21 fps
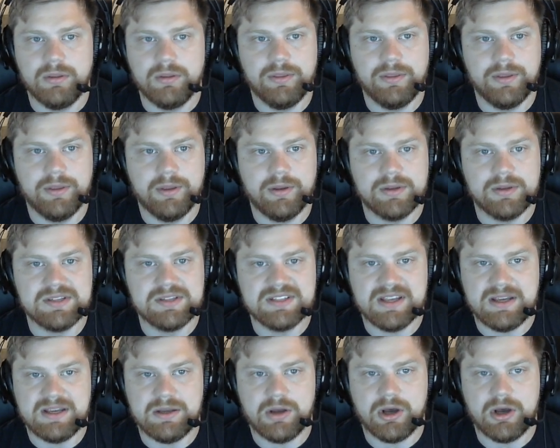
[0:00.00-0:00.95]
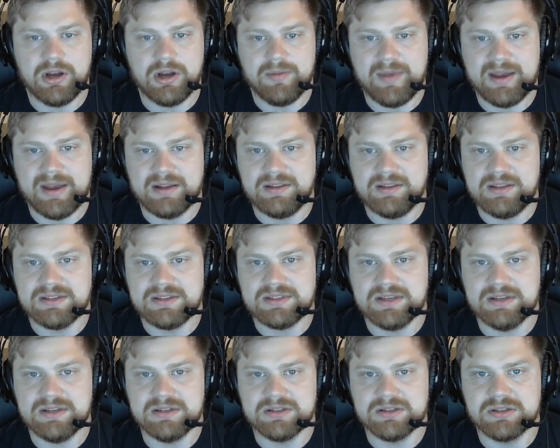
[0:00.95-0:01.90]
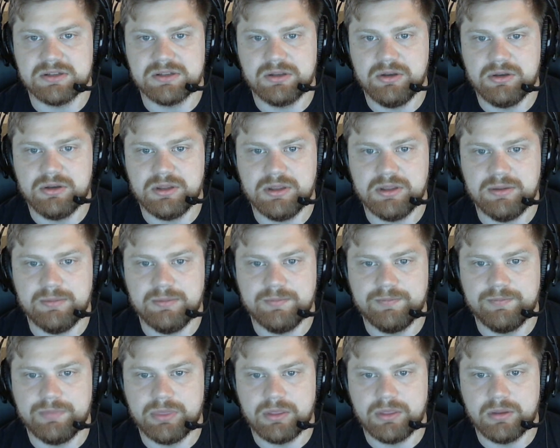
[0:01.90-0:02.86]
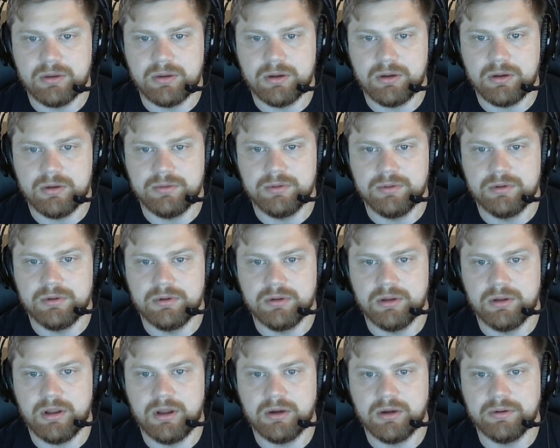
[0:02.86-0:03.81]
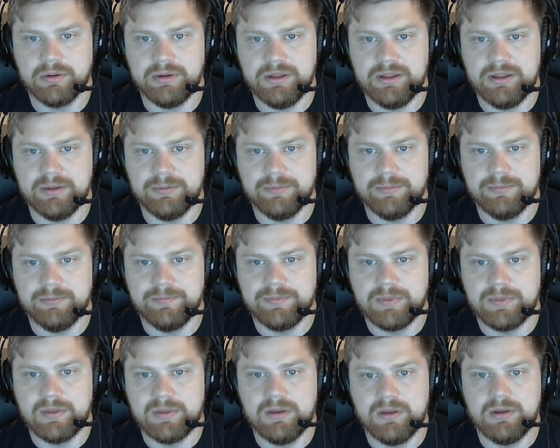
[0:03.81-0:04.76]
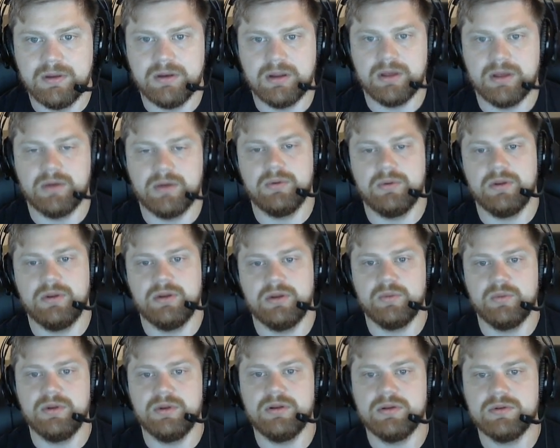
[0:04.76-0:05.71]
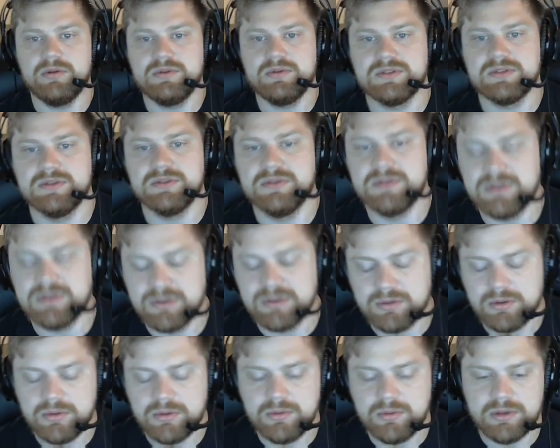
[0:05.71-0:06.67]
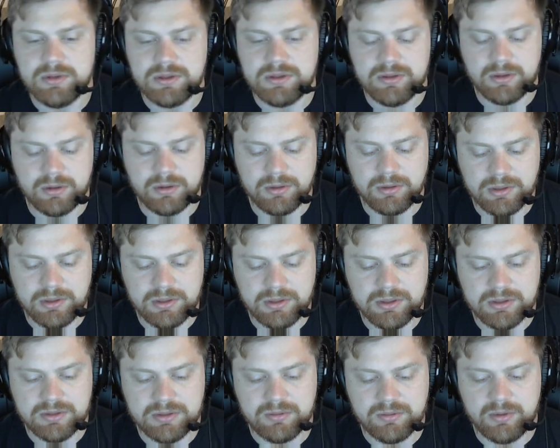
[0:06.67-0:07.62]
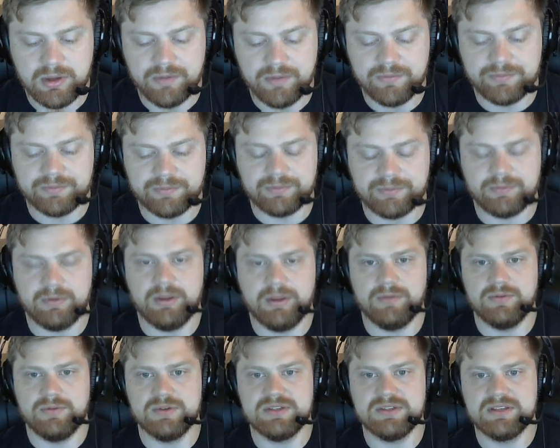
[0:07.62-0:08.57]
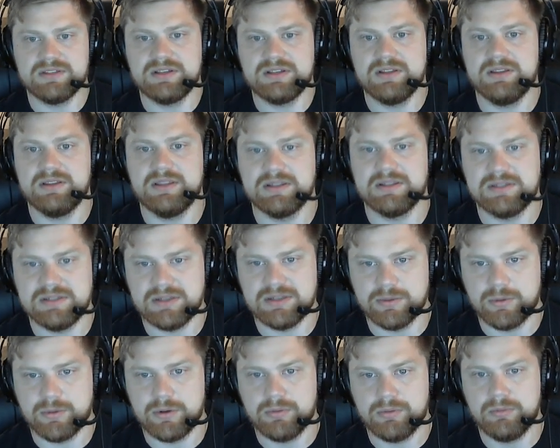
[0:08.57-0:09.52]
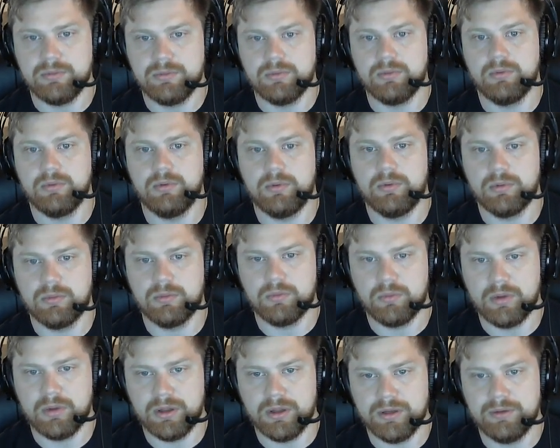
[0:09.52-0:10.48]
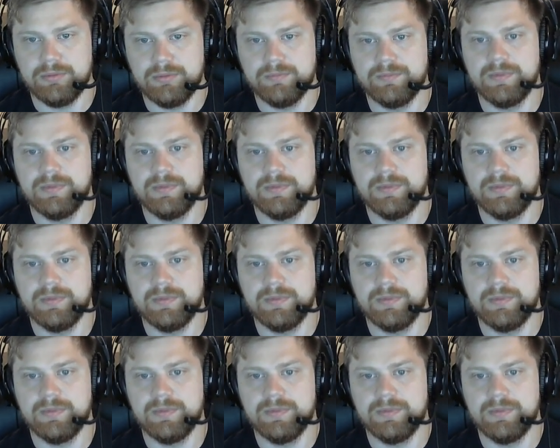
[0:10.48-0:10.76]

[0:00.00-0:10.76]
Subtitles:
The site automatically assigned us a cookie called logged in. Now, in Windows, 0, if you see something that's 0 or 1,